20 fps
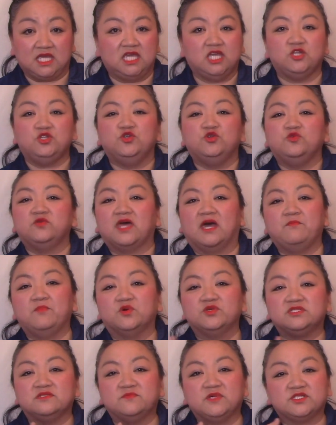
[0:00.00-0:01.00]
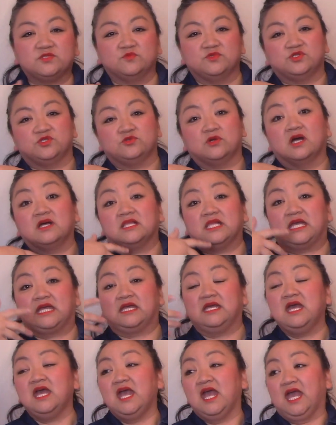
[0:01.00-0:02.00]
He knew that most of us were struggling,
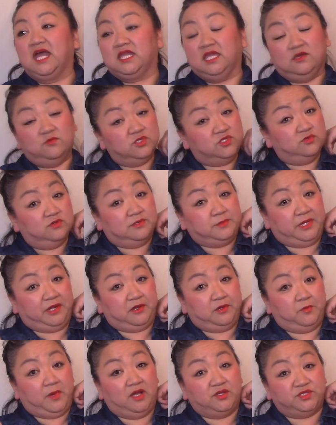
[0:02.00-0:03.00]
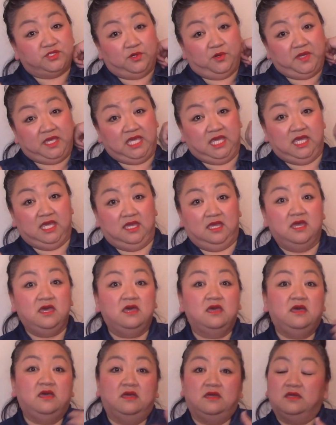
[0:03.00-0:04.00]
and he was doing very well. So he,
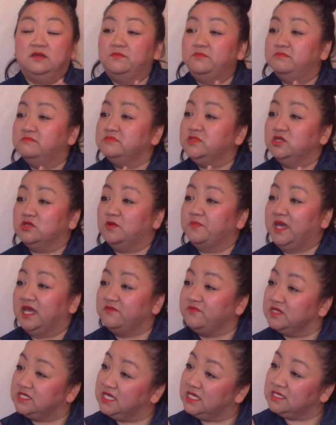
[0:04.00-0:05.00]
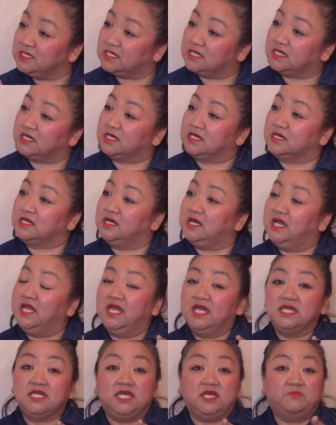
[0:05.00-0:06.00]
paid for dinner.
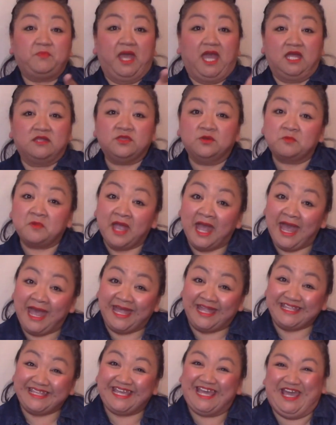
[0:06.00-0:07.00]
He paid the rent.